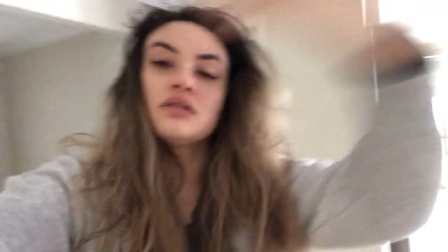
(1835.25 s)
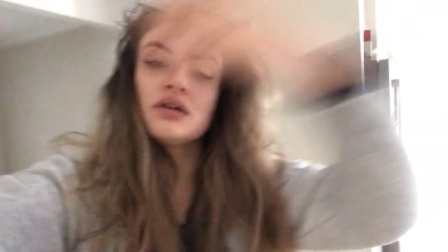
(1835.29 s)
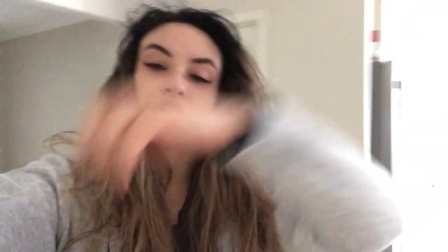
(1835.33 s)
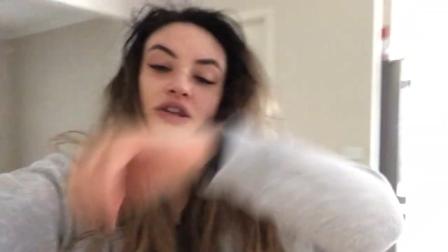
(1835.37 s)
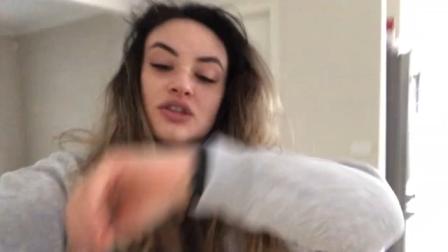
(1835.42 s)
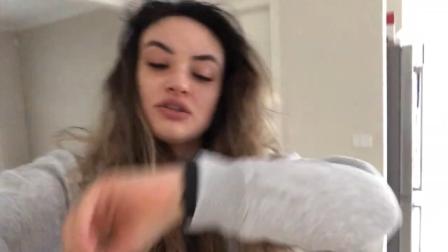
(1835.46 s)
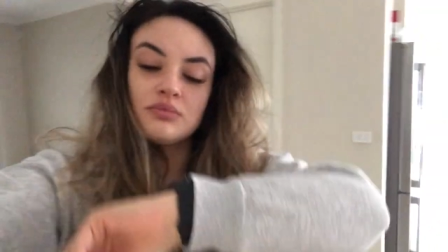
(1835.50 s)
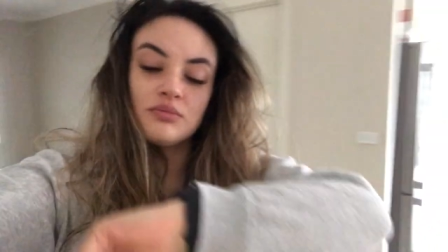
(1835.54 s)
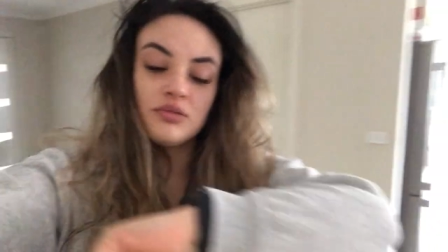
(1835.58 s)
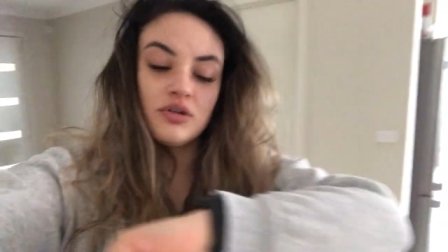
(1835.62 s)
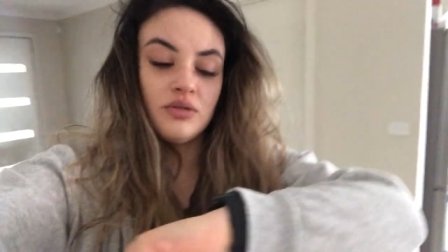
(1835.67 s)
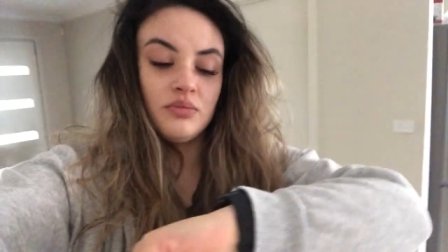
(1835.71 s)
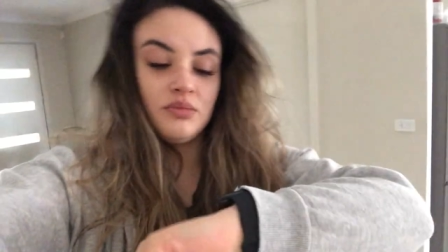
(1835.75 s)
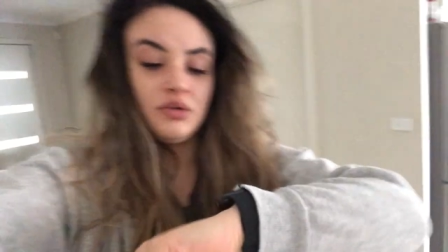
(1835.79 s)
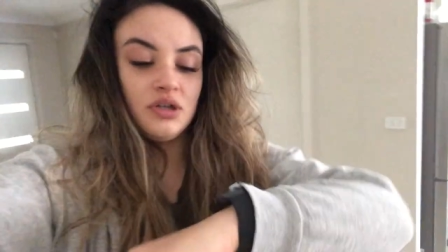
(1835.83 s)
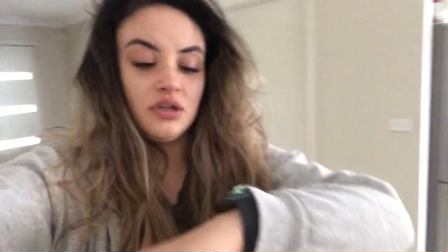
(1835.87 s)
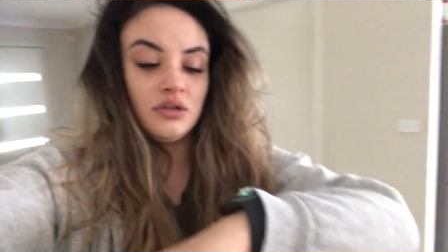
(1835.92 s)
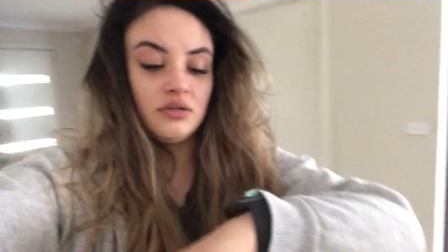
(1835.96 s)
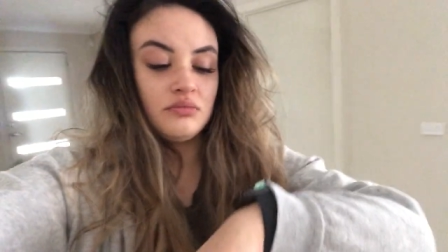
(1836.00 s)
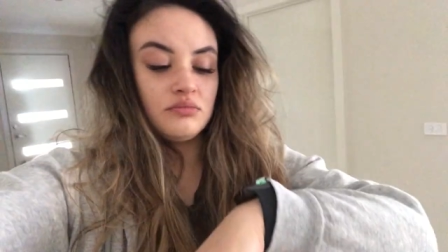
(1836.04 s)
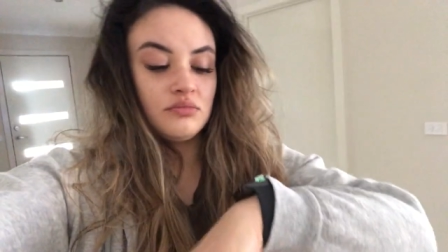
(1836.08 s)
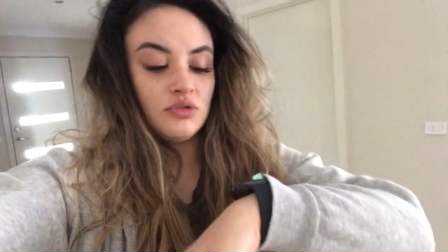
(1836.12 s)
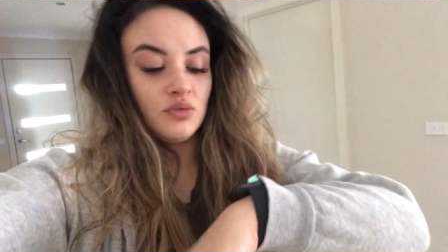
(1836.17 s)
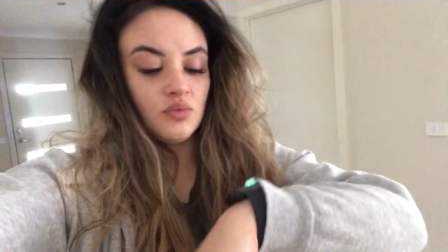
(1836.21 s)
at the
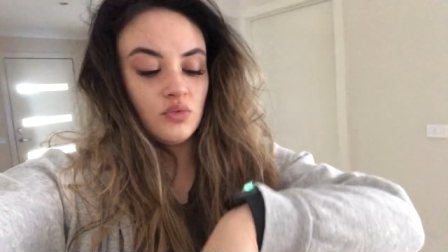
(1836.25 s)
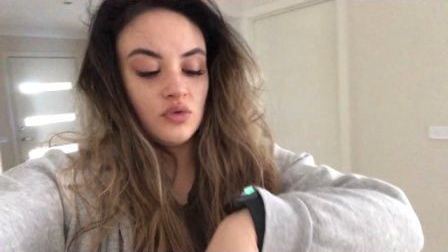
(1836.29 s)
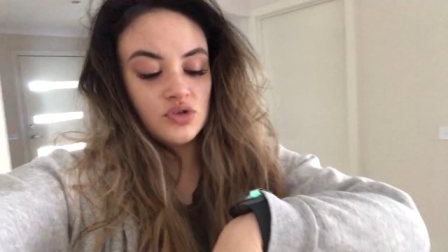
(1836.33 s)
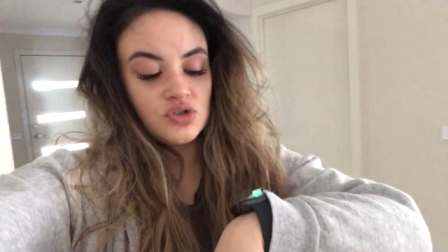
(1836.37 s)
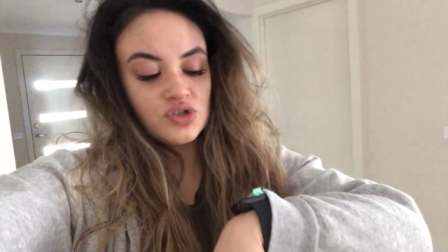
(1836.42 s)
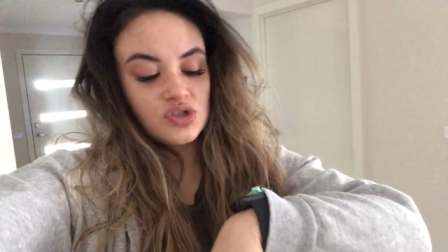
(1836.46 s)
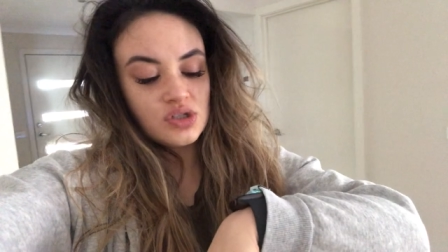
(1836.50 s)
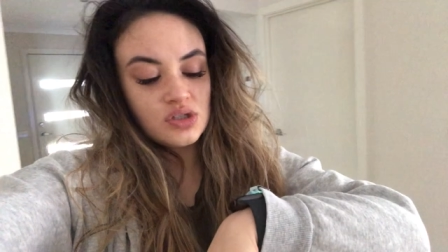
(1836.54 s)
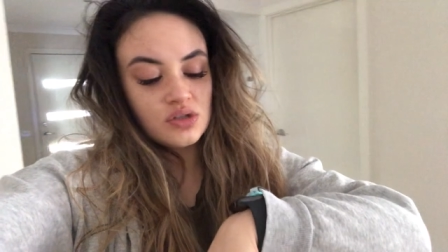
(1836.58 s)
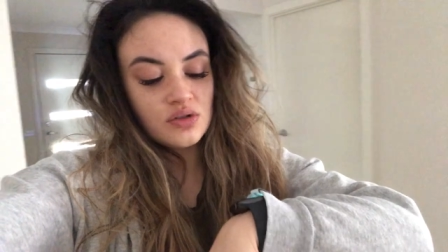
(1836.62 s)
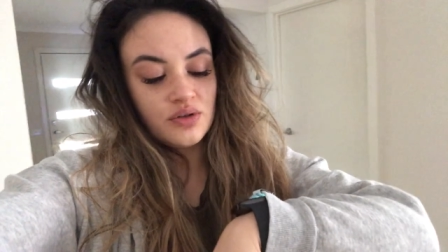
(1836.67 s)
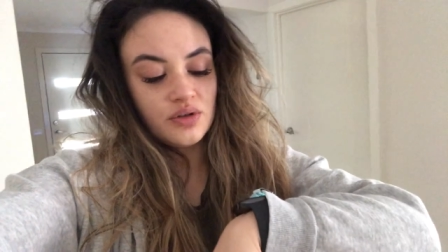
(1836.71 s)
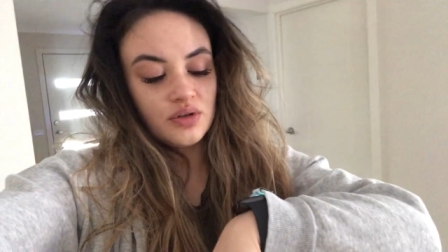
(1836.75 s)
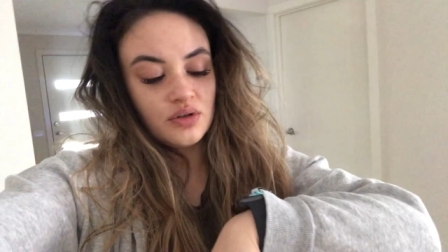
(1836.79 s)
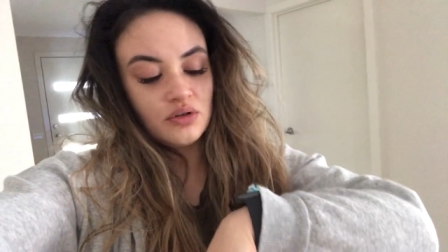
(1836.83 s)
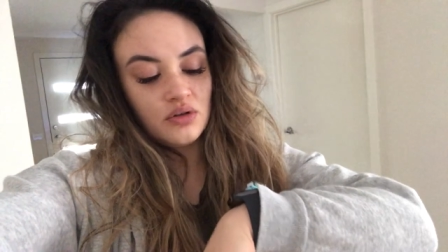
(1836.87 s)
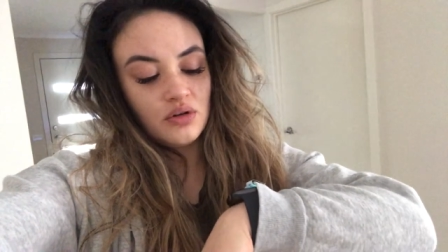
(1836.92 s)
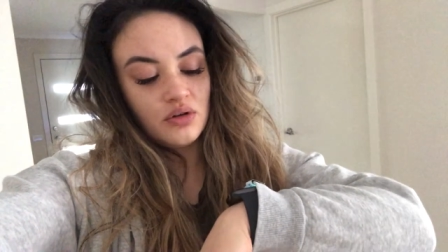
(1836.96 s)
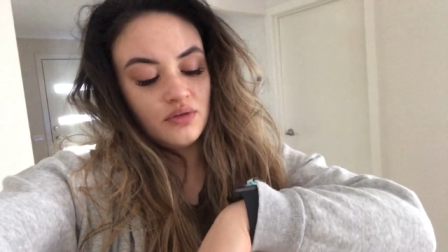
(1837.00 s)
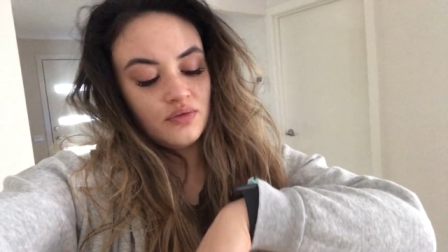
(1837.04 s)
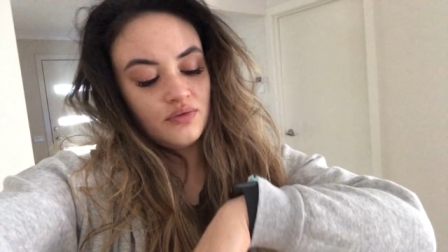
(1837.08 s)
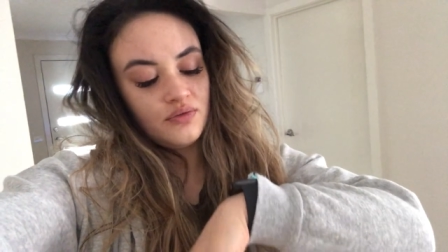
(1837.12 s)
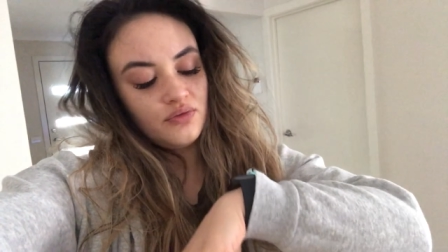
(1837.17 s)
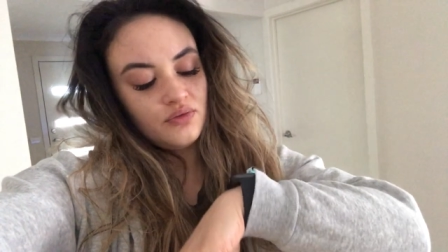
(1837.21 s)
moment. My watch is going
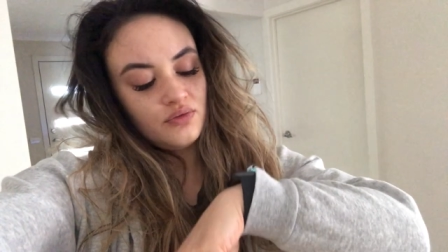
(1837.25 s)
off.